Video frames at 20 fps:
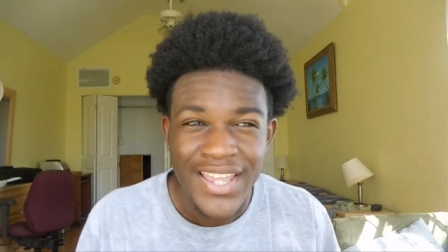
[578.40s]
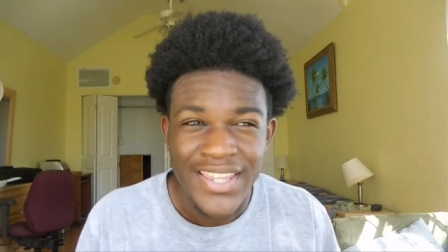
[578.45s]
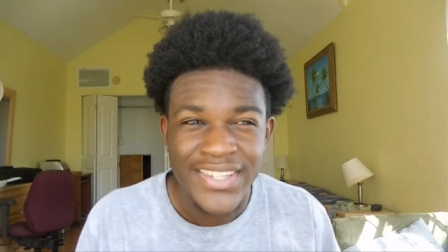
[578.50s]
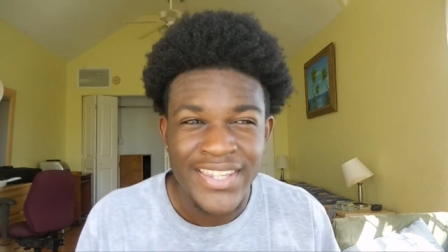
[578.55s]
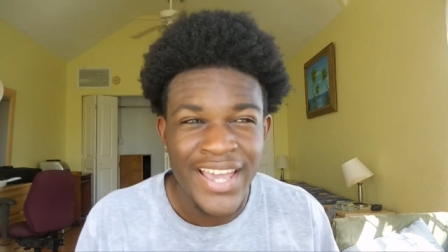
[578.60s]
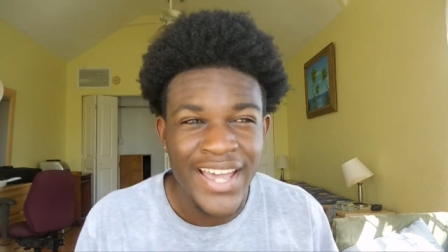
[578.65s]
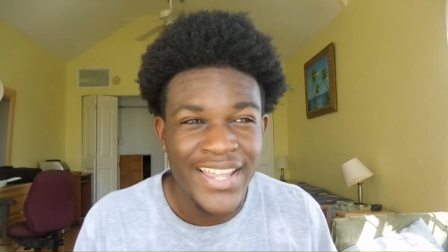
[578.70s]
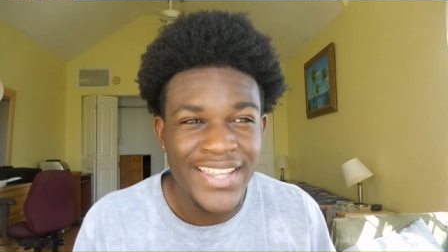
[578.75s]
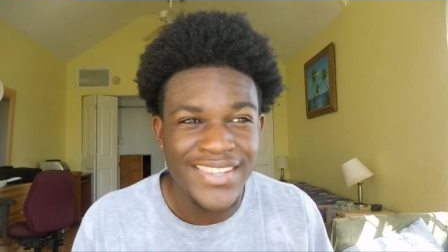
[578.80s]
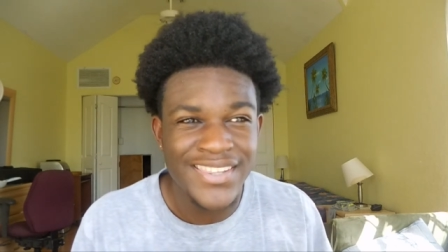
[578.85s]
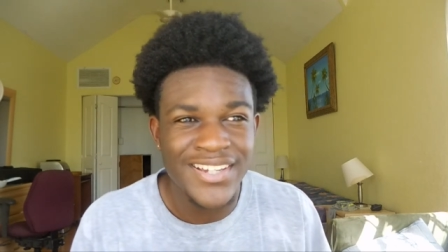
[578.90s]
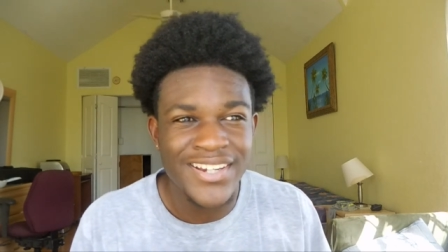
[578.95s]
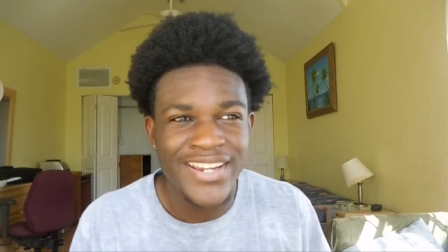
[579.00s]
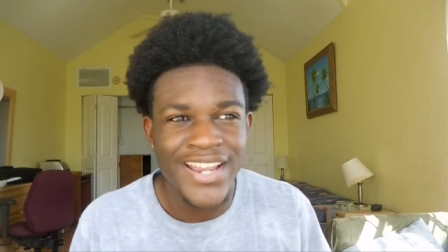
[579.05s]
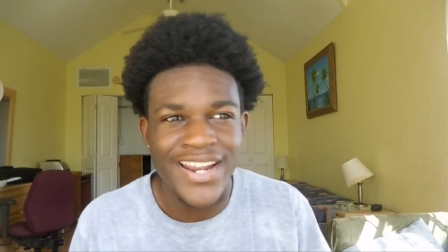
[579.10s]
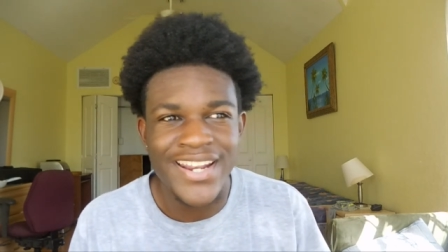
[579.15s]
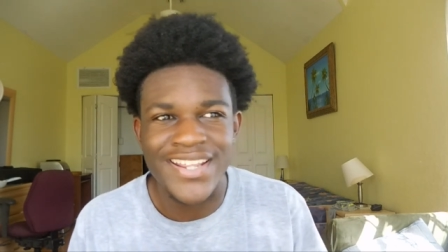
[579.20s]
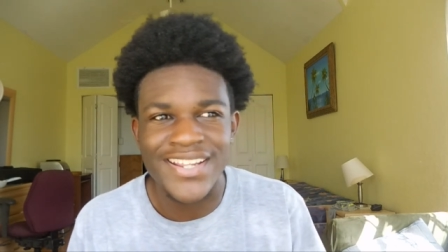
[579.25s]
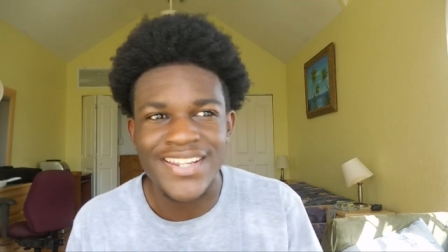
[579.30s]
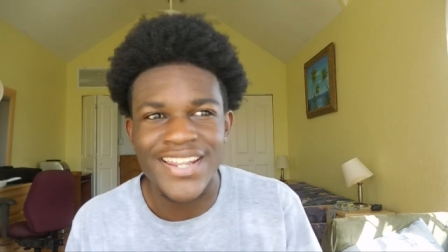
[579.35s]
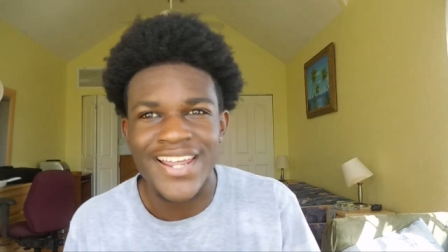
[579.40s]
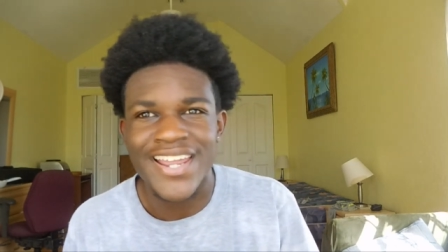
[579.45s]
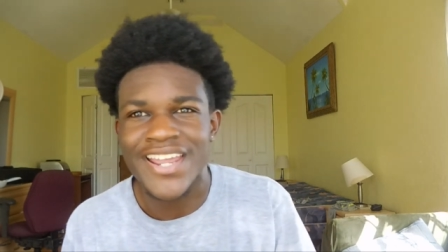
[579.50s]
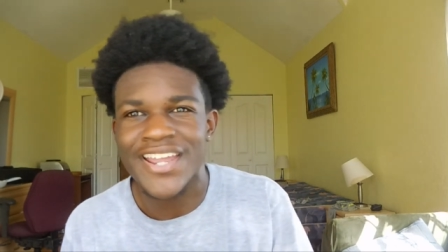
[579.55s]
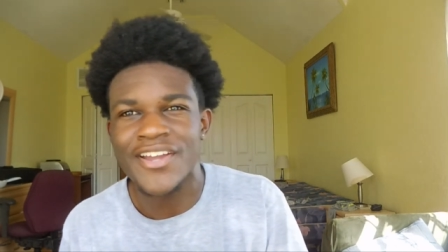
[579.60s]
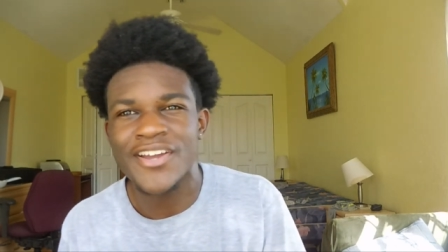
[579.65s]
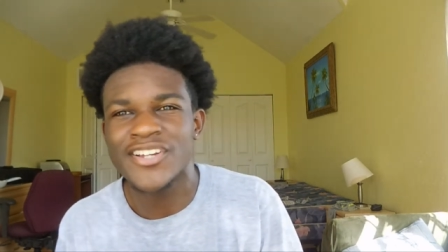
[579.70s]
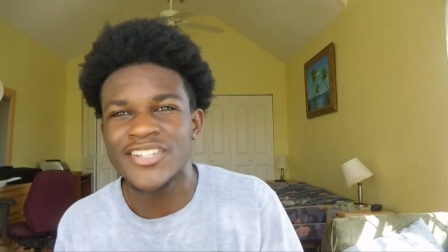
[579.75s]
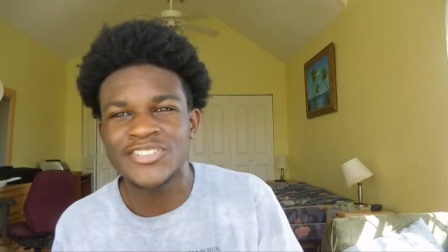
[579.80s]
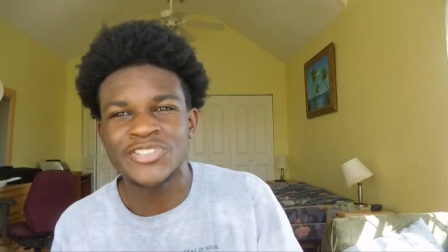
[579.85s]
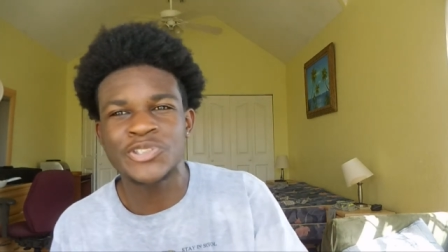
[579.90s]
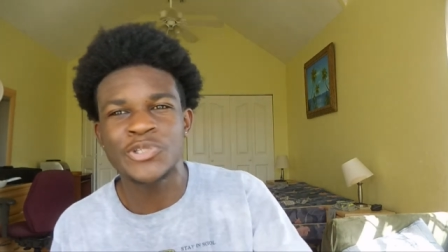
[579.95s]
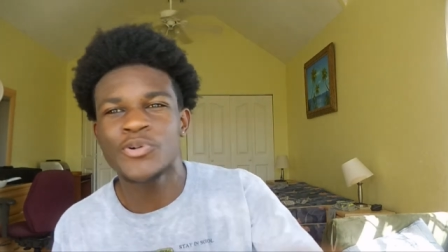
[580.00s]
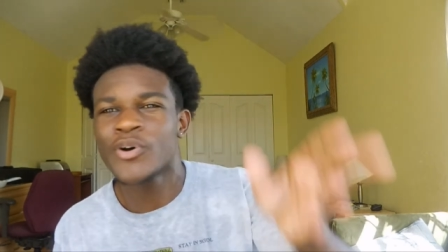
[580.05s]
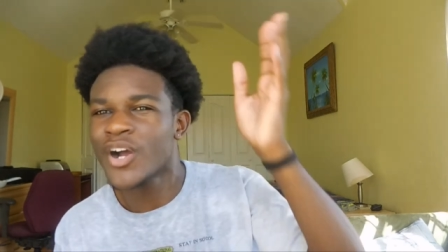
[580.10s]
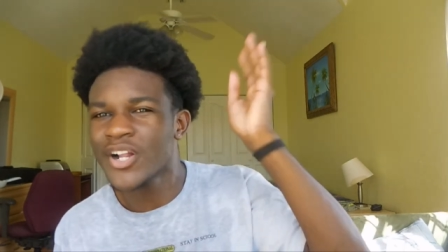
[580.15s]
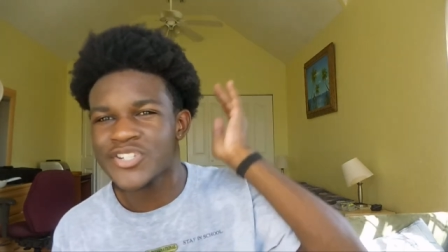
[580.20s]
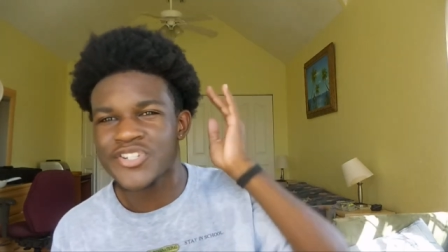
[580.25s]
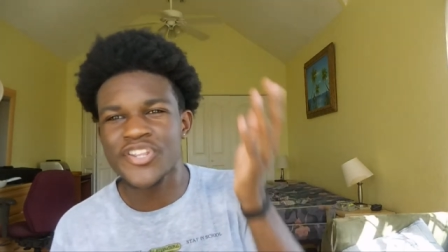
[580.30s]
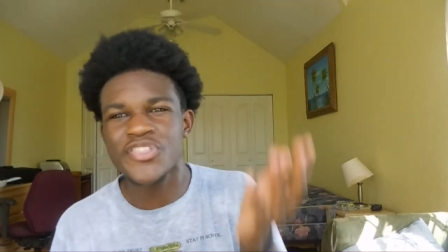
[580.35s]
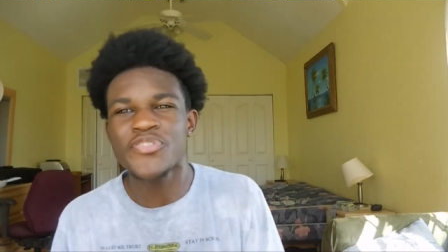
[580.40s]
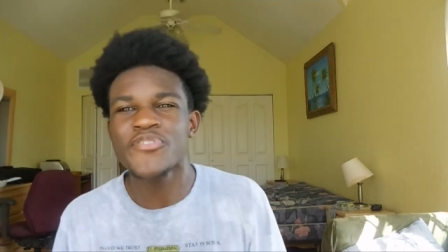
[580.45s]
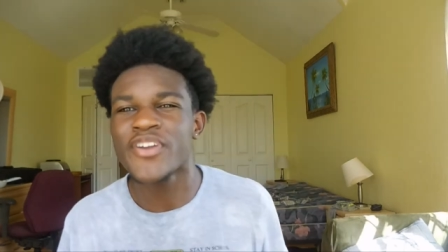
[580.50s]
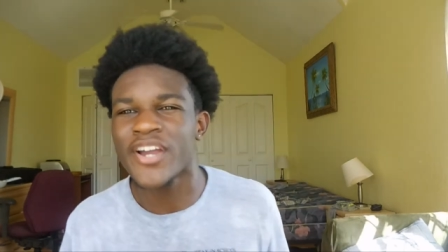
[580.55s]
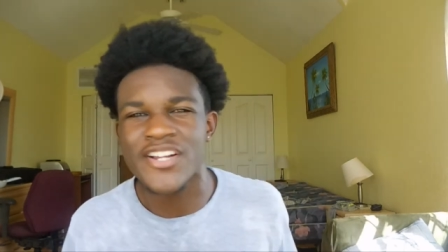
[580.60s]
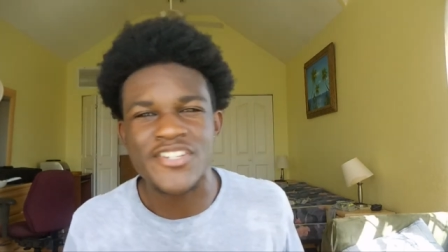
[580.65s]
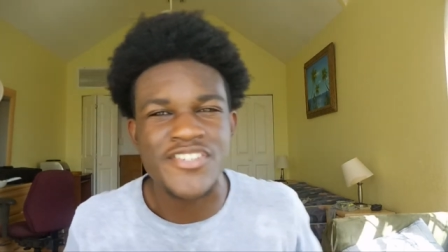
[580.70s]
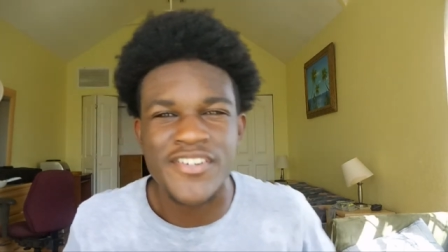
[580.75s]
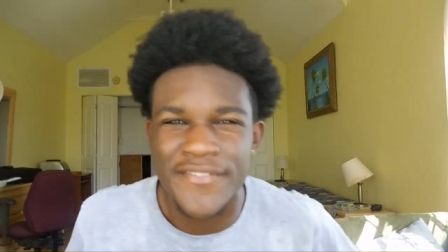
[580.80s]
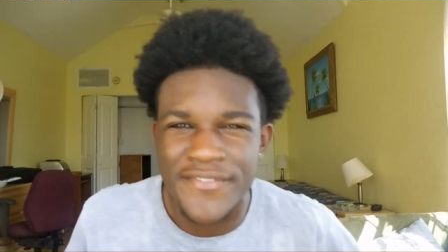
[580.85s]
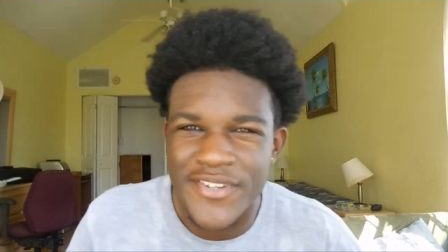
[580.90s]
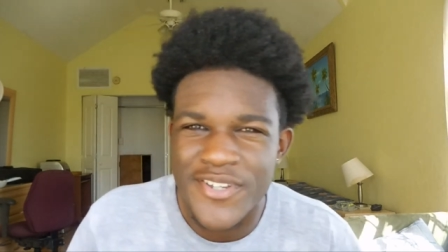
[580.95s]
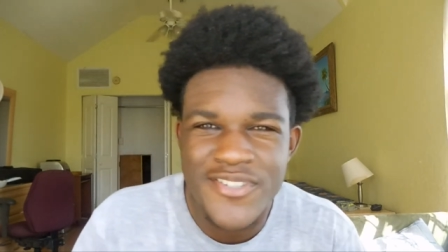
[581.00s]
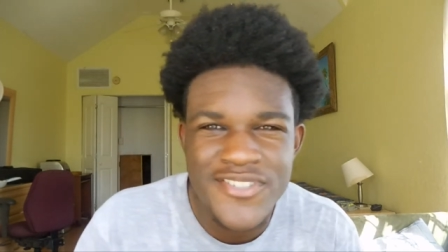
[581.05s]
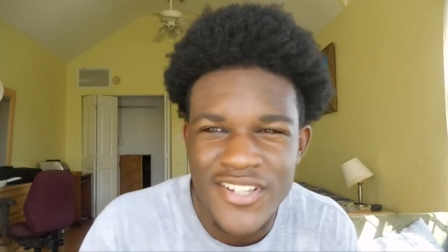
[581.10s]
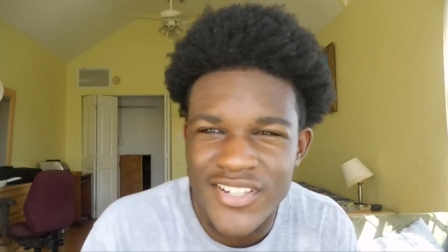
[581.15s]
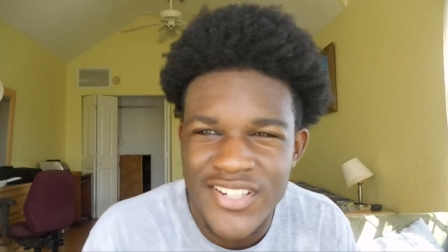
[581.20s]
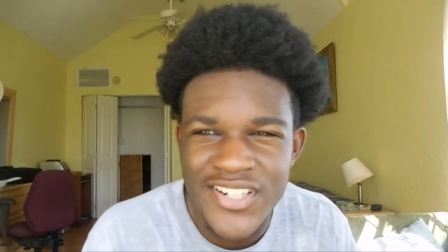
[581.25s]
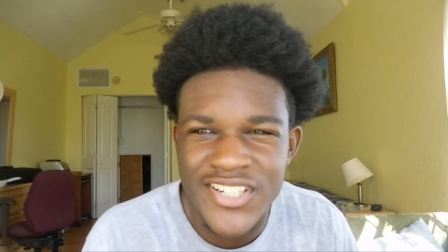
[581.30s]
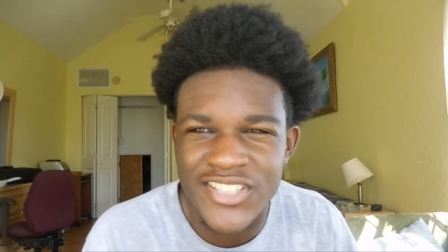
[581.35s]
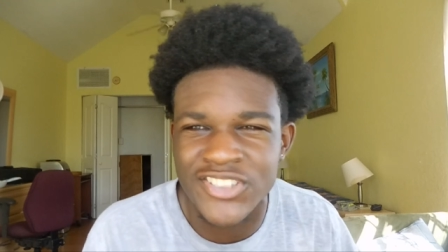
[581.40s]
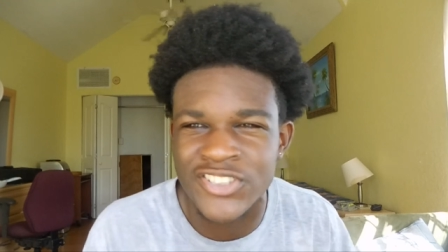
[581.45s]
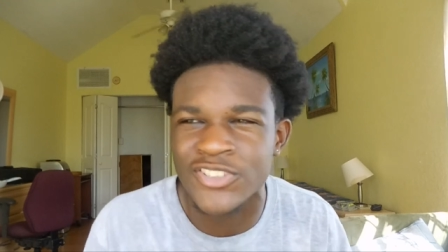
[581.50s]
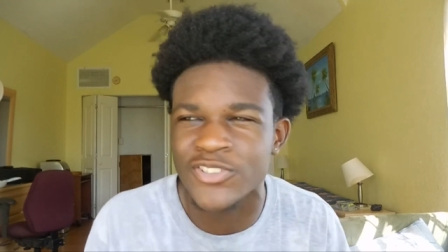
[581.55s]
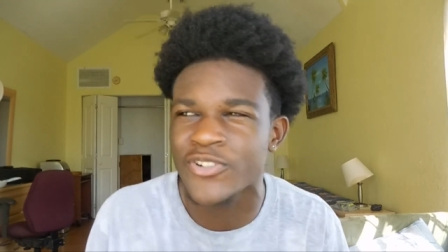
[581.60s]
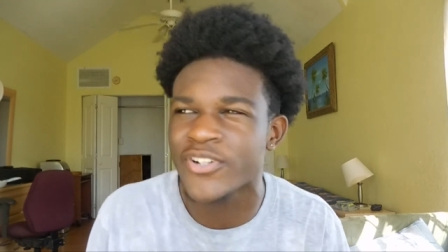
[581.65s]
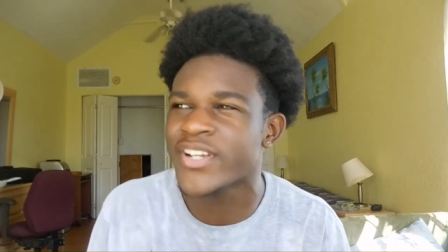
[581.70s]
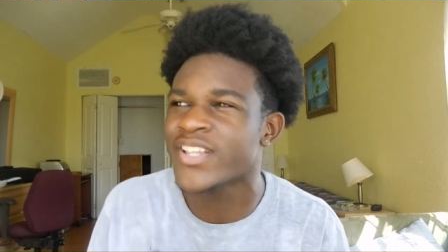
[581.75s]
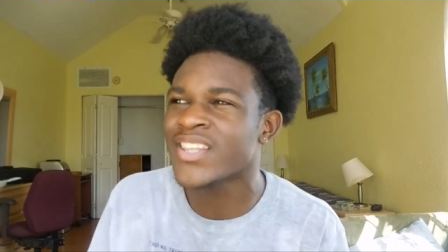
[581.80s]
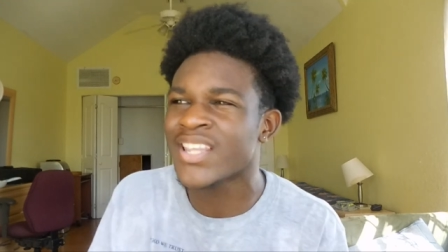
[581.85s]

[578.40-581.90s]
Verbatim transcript: yet they're getting like 200, 300 views on their story.